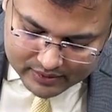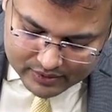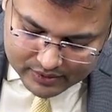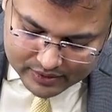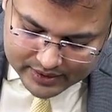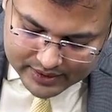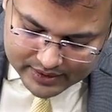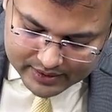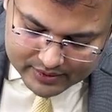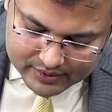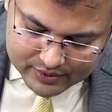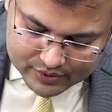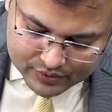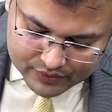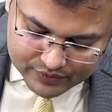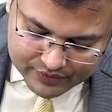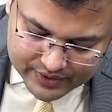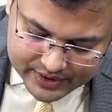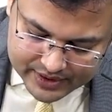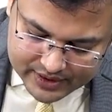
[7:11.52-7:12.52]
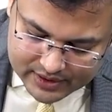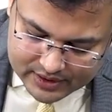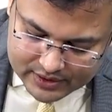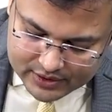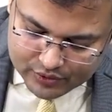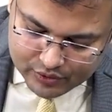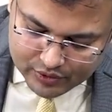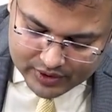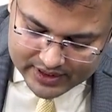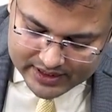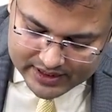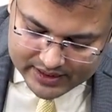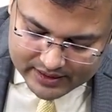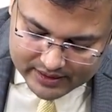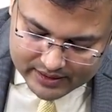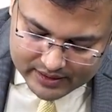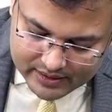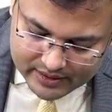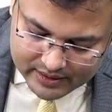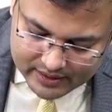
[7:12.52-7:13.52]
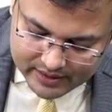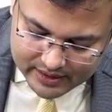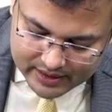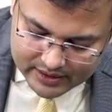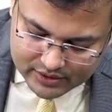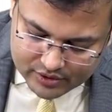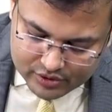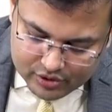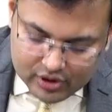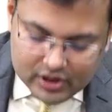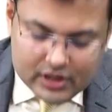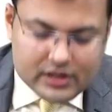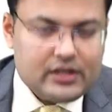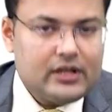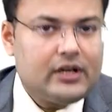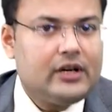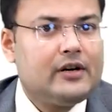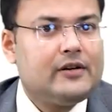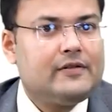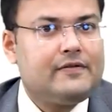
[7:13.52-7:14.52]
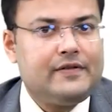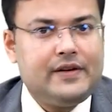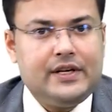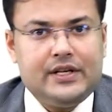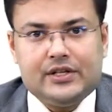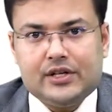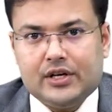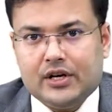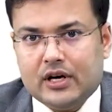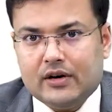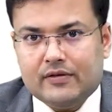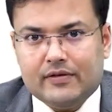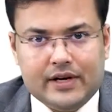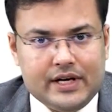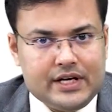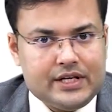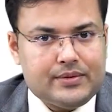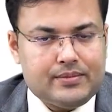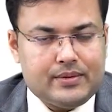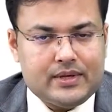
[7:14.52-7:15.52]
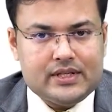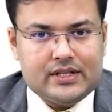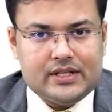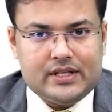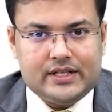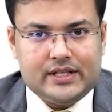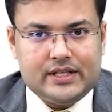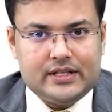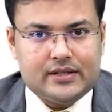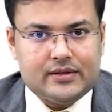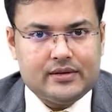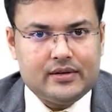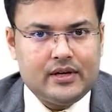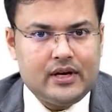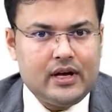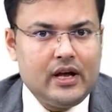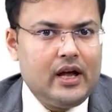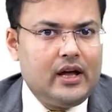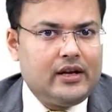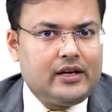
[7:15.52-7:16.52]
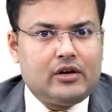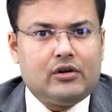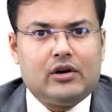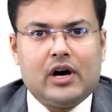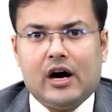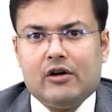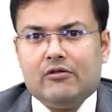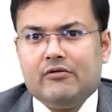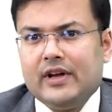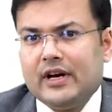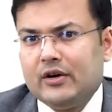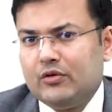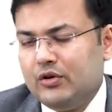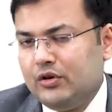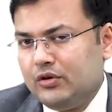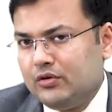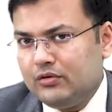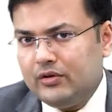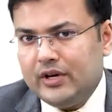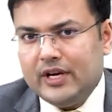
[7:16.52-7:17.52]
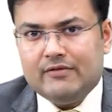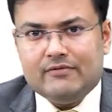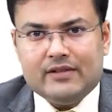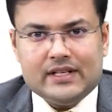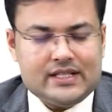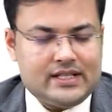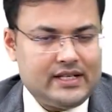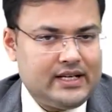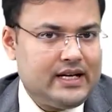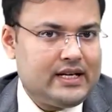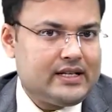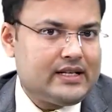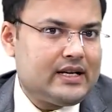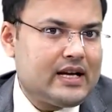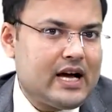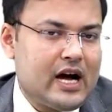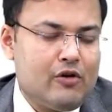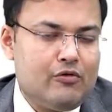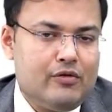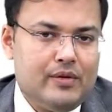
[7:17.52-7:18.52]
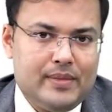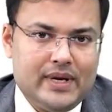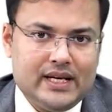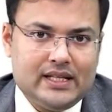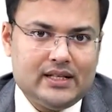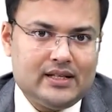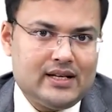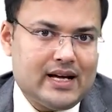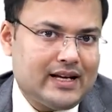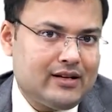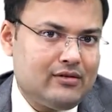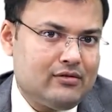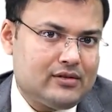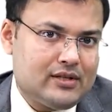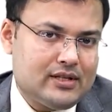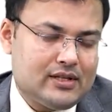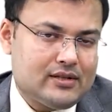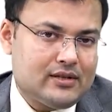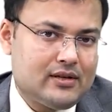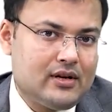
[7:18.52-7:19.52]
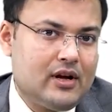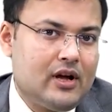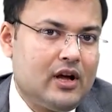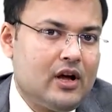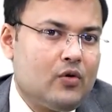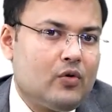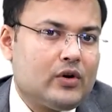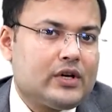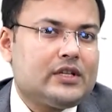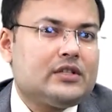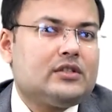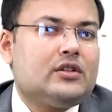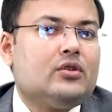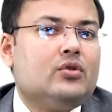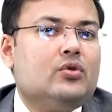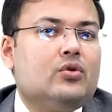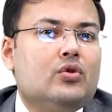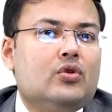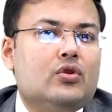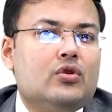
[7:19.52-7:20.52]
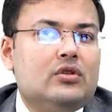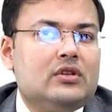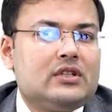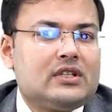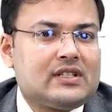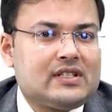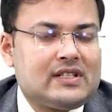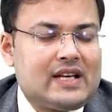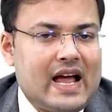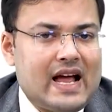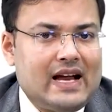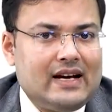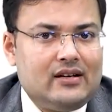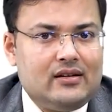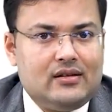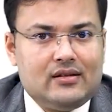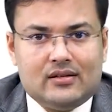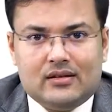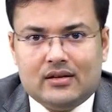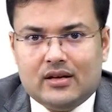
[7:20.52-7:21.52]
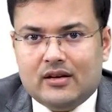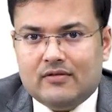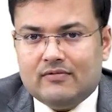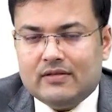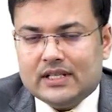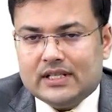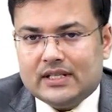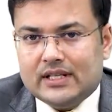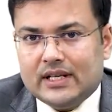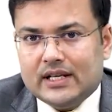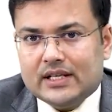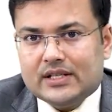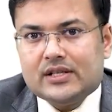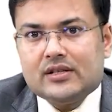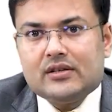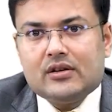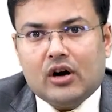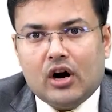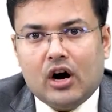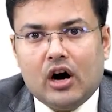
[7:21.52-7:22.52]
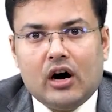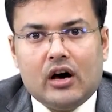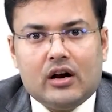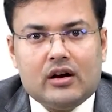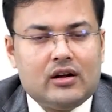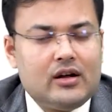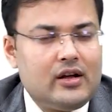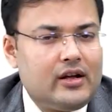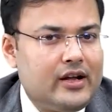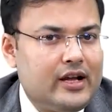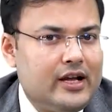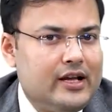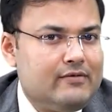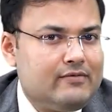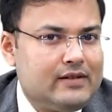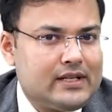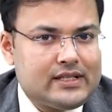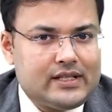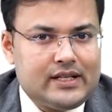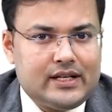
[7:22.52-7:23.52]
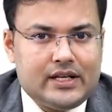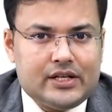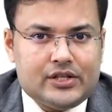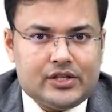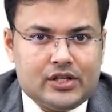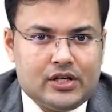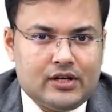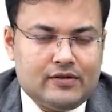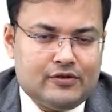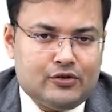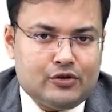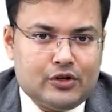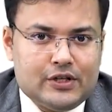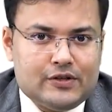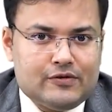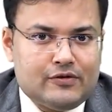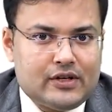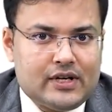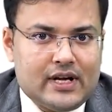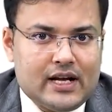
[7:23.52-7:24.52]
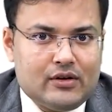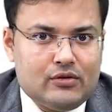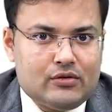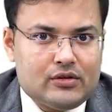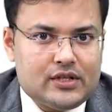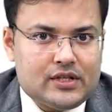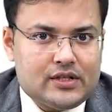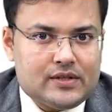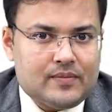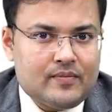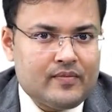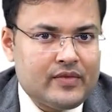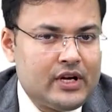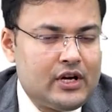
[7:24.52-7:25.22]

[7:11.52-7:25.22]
Okay, so fecal soiling is not a feature of Hirschsprung's disease. Now, how we are going to investigate and how we make the diagnosis? What is the gold standard investigation or investigation of choice for diagnosis?